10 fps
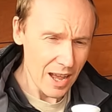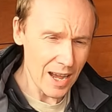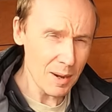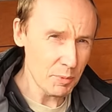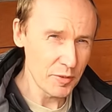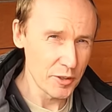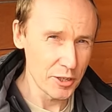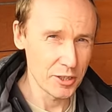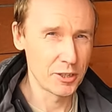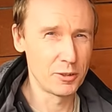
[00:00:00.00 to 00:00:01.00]
I
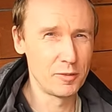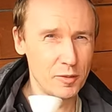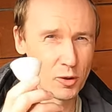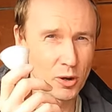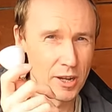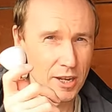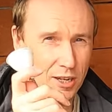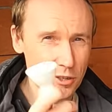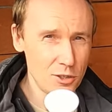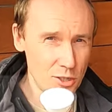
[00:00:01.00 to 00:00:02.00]
prefer to go for
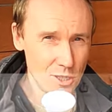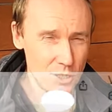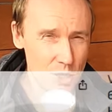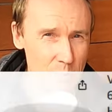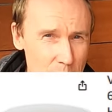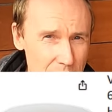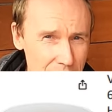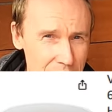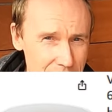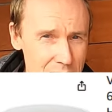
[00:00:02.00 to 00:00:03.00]
cheap
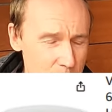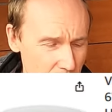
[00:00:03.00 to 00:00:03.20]
LED